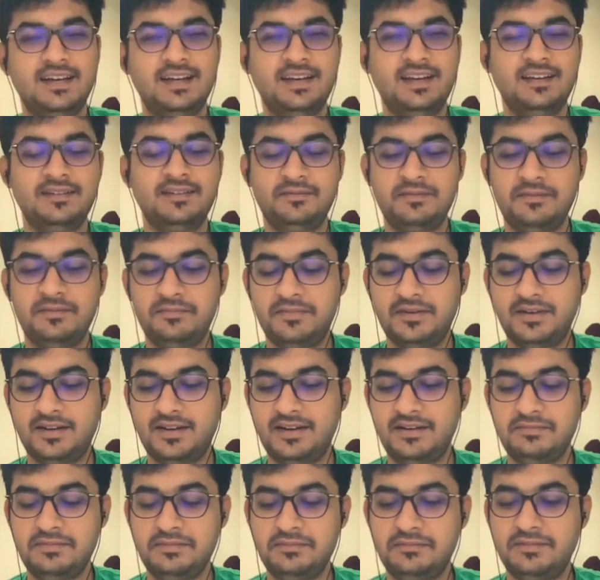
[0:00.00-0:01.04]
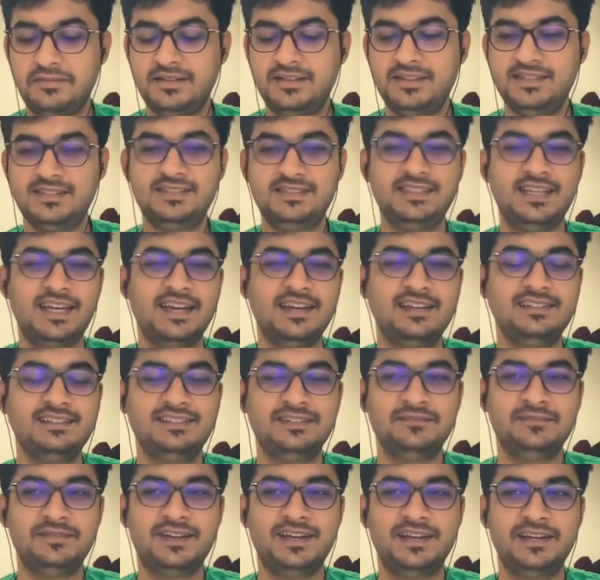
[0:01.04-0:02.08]
I remember the CIL
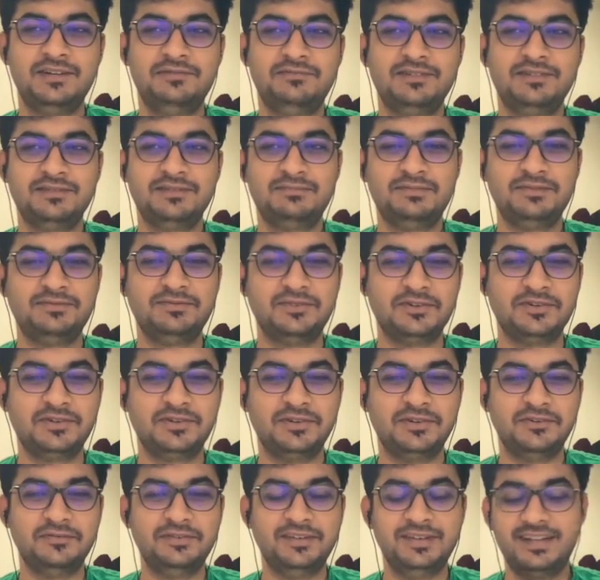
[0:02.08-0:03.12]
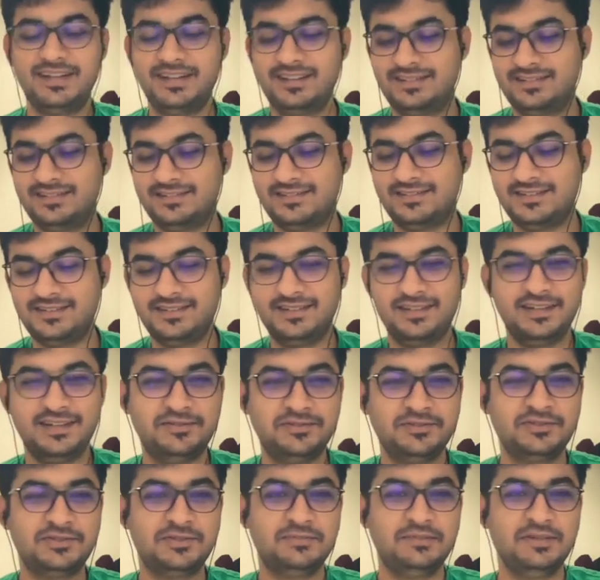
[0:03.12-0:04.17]
seminar. It was before COVID, and it
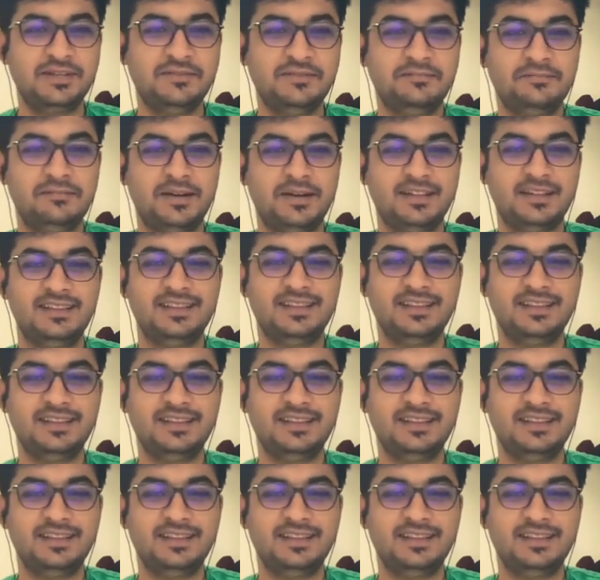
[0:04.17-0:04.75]
used to be monthly. Yeah.